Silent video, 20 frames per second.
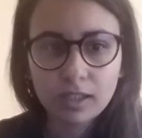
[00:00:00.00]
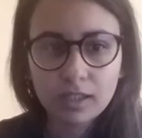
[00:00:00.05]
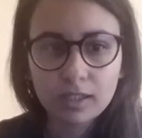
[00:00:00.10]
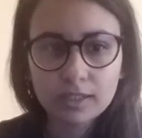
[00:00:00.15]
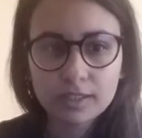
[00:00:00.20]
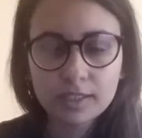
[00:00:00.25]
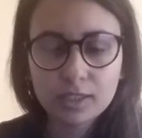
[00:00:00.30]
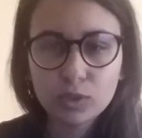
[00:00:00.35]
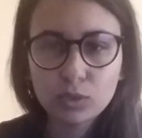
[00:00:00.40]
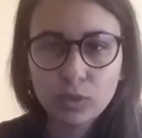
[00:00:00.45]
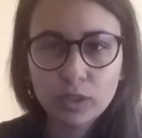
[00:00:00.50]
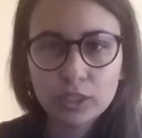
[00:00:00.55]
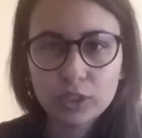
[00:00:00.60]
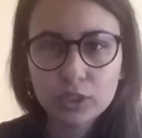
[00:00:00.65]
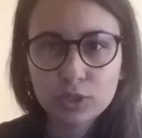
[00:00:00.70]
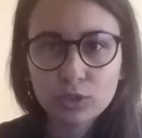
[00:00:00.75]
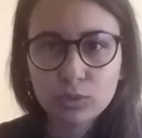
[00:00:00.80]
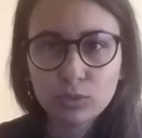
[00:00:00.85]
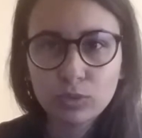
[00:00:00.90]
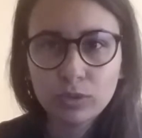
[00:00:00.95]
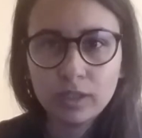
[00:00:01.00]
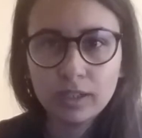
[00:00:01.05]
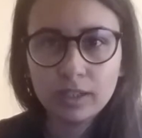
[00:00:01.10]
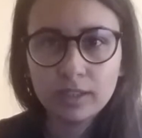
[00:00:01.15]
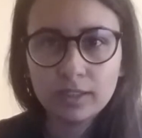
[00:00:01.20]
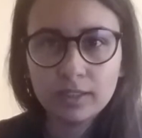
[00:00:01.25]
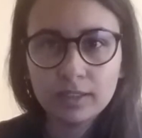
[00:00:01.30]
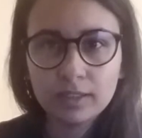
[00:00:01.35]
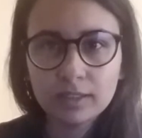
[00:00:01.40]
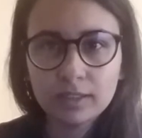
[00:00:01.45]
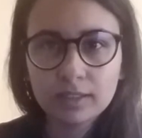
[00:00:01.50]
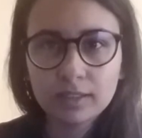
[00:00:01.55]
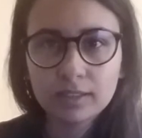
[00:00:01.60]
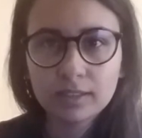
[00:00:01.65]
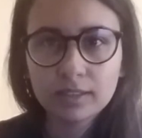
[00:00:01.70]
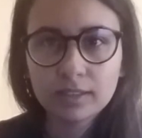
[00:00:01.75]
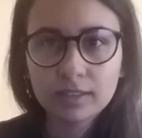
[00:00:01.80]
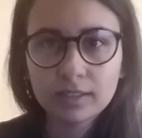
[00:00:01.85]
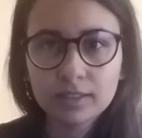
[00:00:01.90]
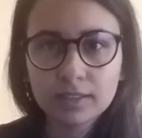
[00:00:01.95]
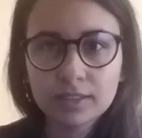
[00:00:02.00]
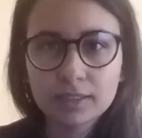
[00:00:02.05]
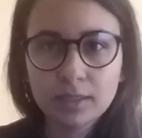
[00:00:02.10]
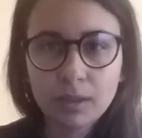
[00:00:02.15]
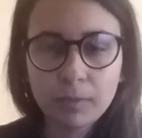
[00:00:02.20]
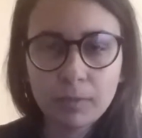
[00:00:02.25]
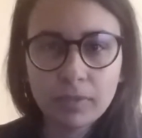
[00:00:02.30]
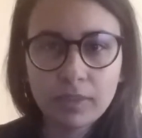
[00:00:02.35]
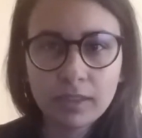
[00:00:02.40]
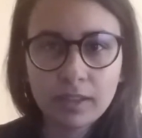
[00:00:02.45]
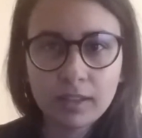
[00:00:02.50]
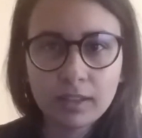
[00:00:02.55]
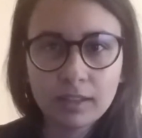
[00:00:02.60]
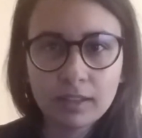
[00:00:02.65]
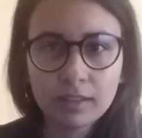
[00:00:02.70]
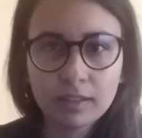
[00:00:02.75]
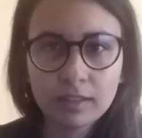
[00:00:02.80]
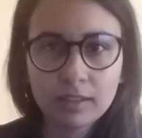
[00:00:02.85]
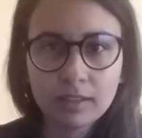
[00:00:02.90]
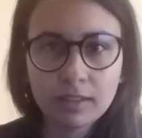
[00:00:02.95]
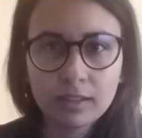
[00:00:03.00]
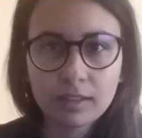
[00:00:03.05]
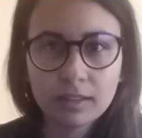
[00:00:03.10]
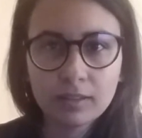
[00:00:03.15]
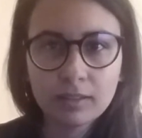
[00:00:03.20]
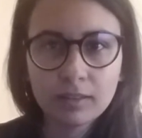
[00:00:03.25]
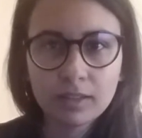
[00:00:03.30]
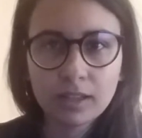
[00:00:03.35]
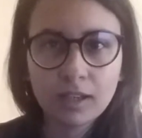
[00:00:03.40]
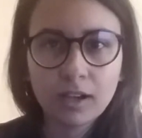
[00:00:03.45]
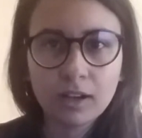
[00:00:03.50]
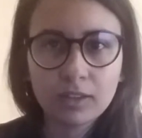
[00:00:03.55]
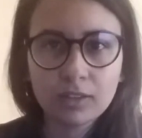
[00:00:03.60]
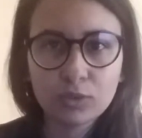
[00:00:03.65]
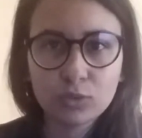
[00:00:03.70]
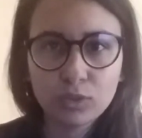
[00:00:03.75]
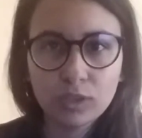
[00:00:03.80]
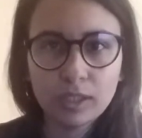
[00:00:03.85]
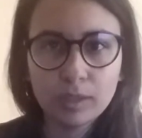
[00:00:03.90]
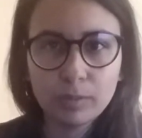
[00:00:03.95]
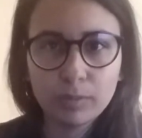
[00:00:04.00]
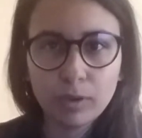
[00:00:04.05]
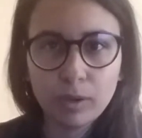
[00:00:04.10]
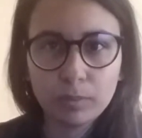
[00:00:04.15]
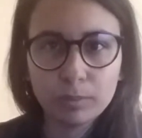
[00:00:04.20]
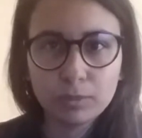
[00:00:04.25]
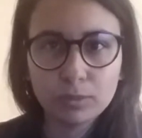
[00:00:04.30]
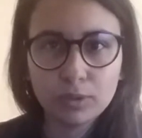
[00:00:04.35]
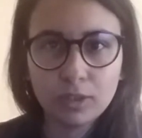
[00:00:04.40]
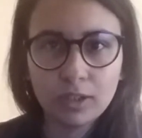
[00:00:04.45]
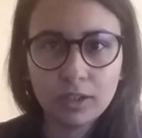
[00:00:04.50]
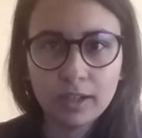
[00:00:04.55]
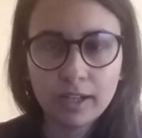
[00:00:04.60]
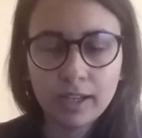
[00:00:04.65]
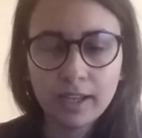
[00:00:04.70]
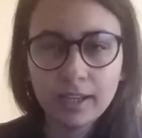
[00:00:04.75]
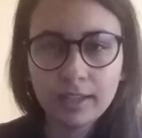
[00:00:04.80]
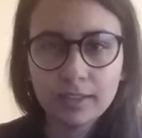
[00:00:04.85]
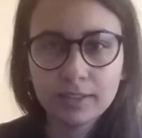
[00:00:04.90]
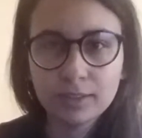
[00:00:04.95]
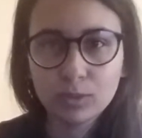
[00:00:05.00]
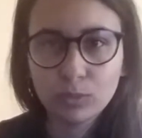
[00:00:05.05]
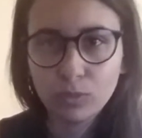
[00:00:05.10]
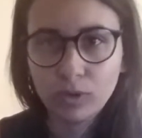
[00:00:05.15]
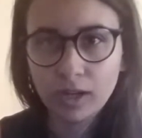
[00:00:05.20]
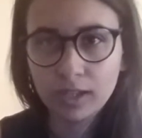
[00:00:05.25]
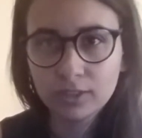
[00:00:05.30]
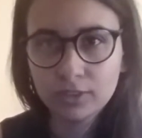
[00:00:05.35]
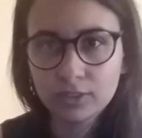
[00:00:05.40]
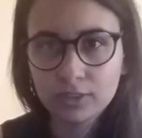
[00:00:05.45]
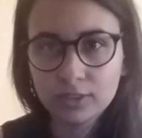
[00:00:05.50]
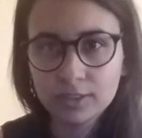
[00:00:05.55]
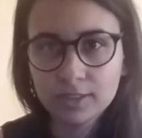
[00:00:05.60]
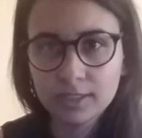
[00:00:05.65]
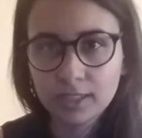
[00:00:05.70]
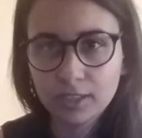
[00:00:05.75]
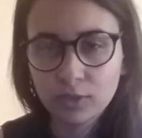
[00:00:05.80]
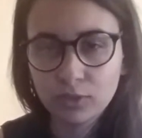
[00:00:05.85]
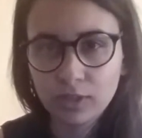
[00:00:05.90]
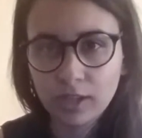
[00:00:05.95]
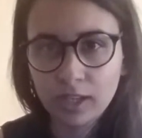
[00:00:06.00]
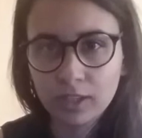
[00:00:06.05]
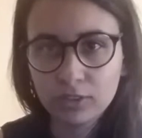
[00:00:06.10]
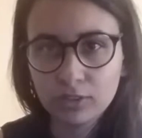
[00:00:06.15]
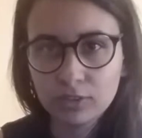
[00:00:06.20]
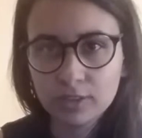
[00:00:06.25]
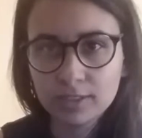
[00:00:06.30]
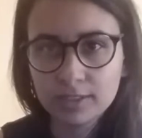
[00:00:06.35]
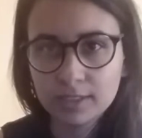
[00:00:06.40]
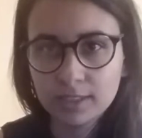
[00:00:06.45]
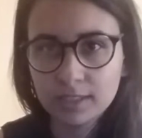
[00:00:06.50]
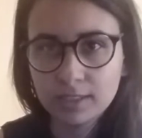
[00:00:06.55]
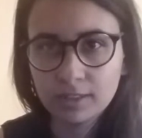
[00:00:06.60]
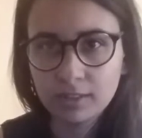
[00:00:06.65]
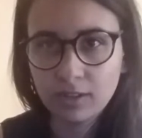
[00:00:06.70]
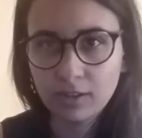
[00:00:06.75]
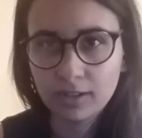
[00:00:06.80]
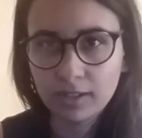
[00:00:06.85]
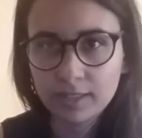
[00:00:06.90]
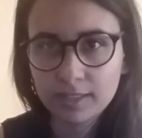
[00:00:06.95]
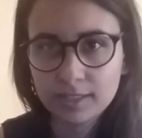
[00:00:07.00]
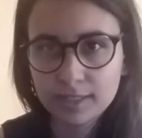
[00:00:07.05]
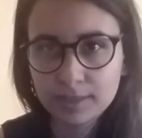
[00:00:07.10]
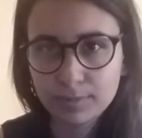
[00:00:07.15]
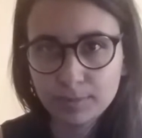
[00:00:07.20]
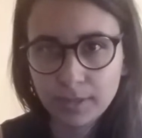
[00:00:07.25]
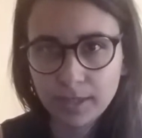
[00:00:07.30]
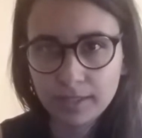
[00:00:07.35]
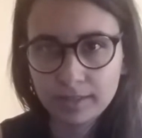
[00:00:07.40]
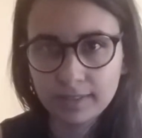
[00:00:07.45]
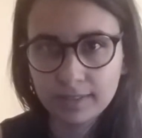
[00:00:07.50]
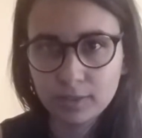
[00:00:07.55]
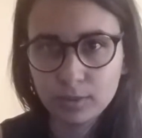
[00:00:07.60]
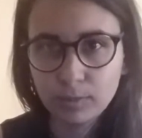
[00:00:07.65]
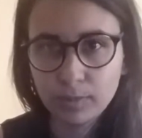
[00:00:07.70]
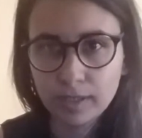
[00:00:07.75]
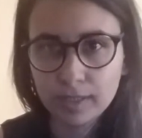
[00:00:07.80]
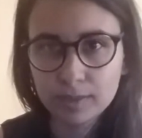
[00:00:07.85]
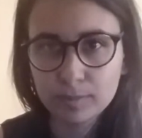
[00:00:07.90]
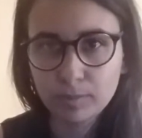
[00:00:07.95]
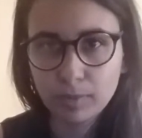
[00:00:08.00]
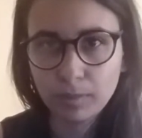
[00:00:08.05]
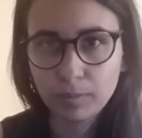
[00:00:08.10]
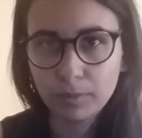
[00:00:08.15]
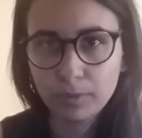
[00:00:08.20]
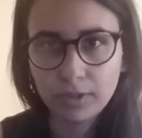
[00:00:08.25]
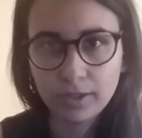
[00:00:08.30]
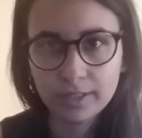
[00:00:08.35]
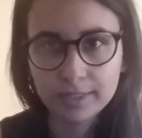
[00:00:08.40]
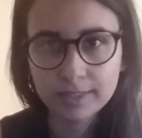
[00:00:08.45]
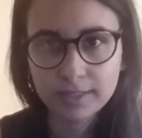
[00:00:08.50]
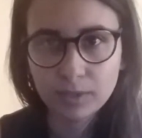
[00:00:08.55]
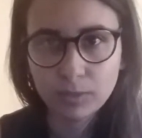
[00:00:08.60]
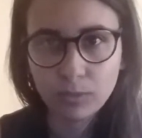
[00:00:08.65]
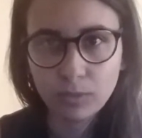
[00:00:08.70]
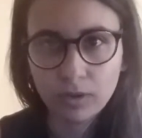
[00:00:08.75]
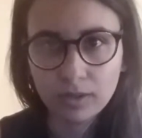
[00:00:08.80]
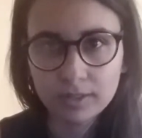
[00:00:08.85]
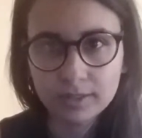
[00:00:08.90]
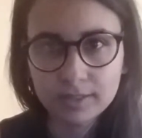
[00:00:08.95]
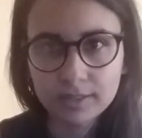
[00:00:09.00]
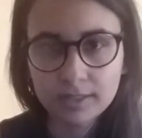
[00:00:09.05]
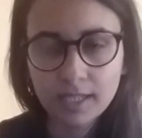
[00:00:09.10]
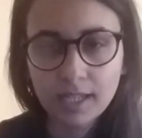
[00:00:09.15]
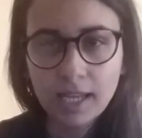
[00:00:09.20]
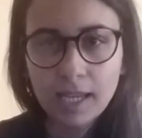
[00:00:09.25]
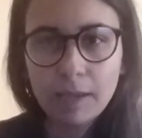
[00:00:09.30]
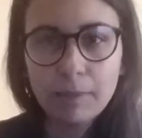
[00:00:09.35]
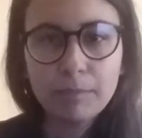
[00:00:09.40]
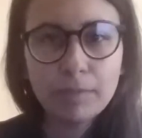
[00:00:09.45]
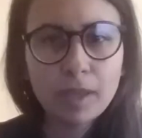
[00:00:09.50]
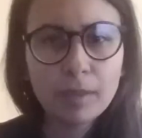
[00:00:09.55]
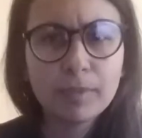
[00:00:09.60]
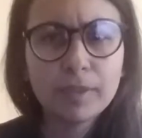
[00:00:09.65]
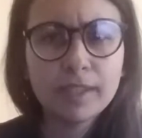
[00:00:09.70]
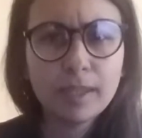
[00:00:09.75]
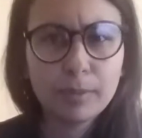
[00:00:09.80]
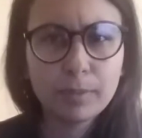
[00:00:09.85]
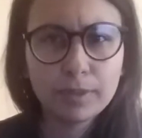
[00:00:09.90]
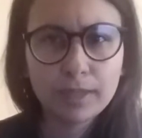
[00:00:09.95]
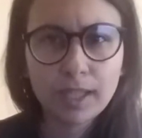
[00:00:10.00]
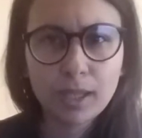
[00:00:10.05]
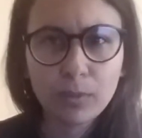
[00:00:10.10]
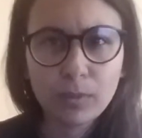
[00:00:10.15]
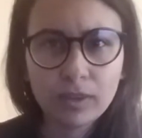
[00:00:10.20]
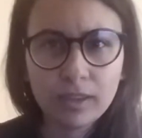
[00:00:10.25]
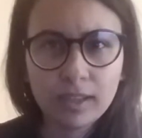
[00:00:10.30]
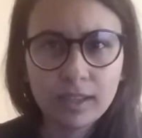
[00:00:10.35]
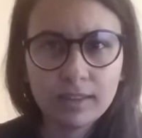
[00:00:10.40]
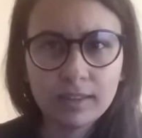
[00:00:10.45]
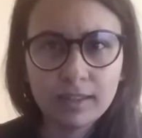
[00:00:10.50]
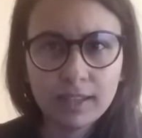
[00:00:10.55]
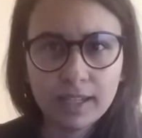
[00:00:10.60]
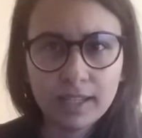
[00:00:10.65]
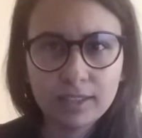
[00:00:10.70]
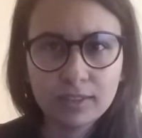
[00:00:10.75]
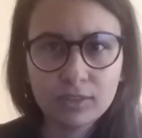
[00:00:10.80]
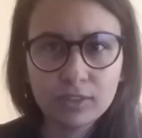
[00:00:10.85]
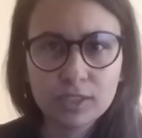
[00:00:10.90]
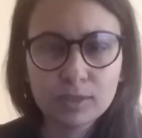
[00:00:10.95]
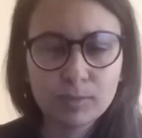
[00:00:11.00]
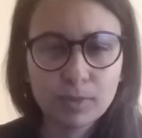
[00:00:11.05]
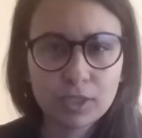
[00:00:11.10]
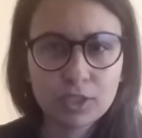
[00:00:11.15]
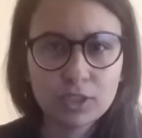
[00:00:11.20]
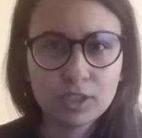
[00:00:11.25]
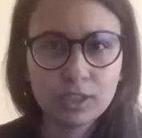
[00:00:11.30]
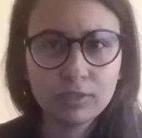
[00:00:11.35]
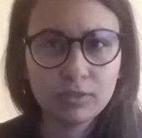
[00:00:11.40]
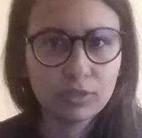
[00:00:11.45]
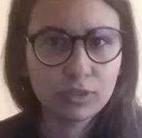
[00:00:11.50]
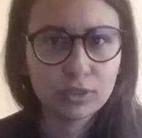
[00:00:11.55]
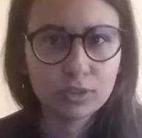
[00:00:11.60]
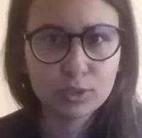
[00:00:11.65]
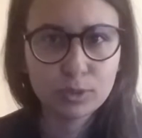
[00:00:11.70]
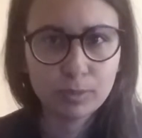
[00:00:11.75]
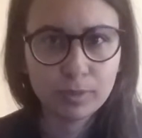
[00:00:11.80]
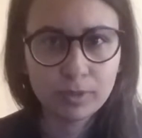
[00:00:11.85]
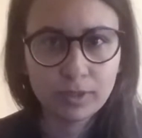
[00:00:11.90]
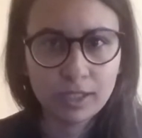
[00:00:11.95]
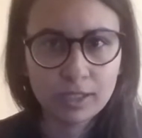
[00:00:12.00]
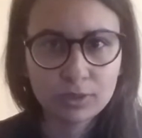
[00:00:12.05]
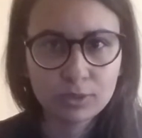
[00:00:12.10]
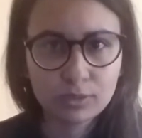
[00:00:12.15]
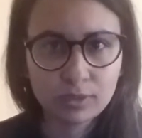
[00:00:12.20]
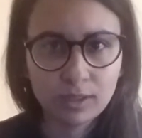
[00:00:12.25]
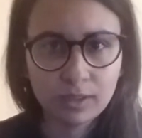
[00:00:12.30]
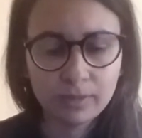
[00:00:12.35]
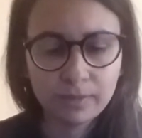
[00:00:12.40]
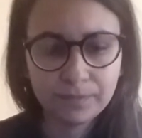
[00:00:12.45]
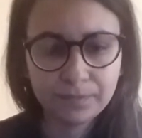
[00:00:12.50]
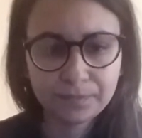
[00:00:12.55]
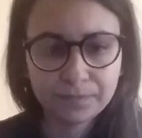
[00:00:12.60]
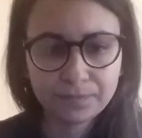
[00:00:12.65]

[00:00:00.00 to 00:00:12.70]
a situation where something got really popular and the writers and creators did not expect it to be as popular as it was. Maybe they play with it later, especially for Supernatural,